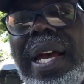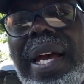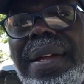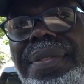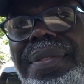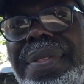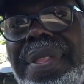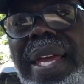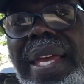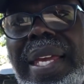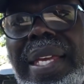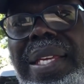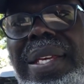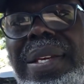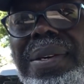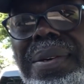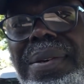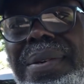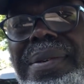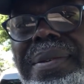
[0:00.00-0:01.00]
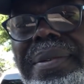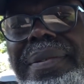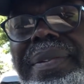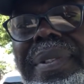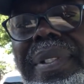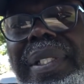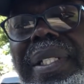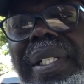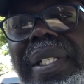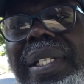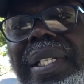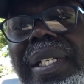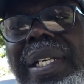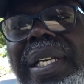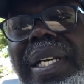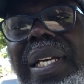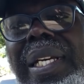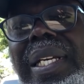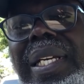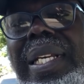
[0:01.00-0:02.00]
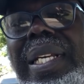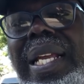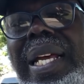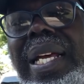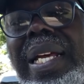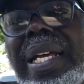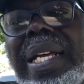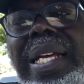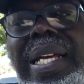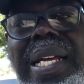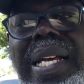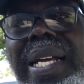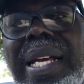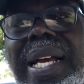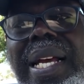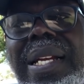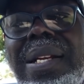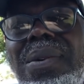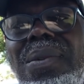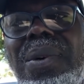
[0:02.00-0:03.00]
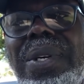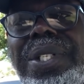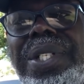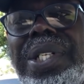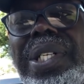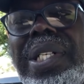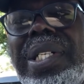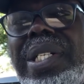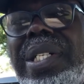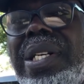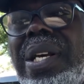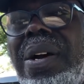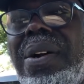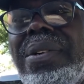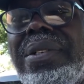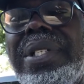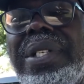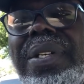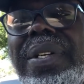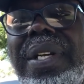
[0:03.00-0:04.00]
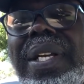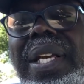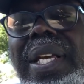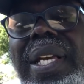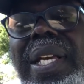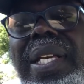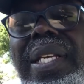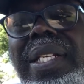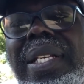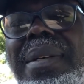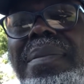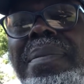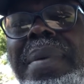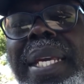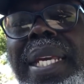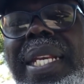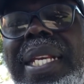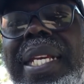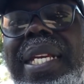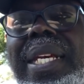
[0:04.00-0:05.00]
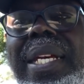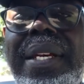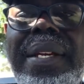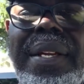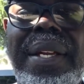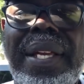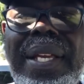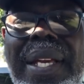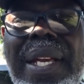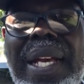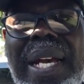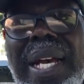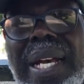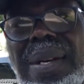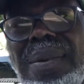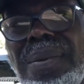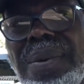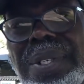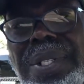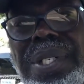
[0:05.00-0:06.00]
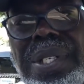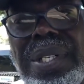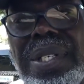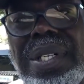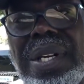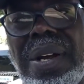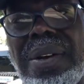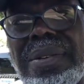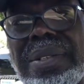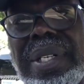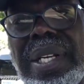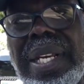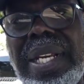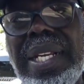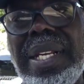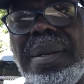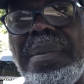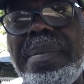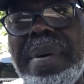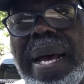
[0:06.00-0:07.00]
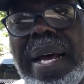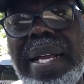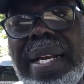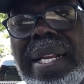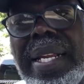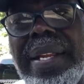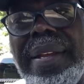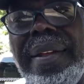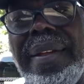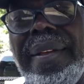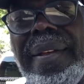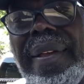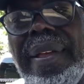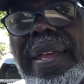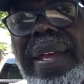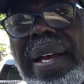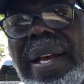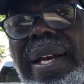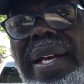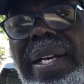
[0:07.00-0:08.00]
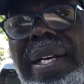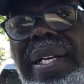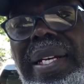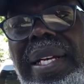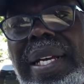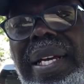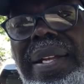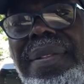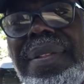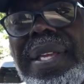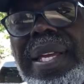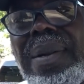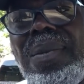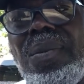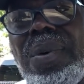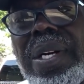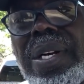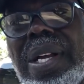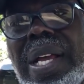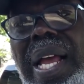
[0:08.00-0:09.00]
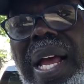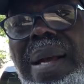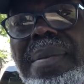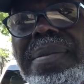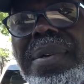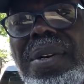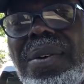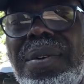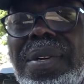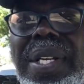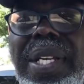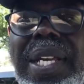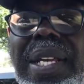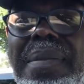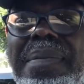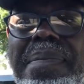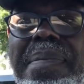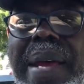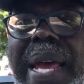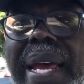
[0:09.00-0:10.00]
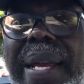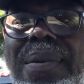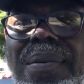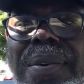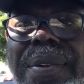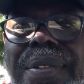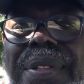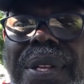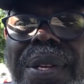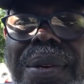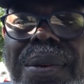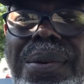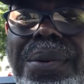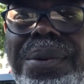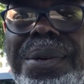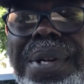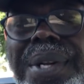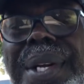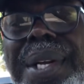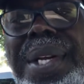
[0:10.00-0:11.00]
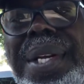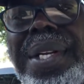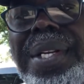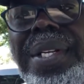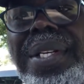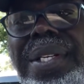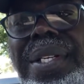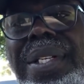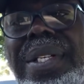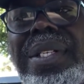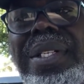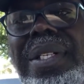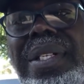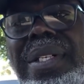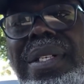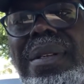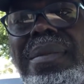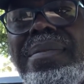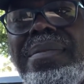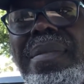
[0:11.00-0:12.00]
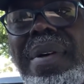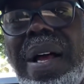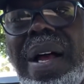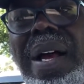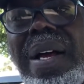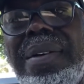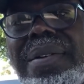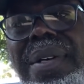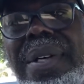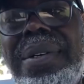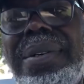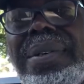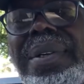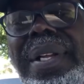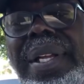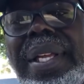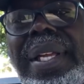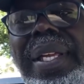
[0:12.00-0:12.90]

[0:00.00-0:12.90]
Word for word: I thank you. And uh, I don't want you to talk to the media. I don't want you to talk to anybody and then we I'm going to get back with you tomorrow.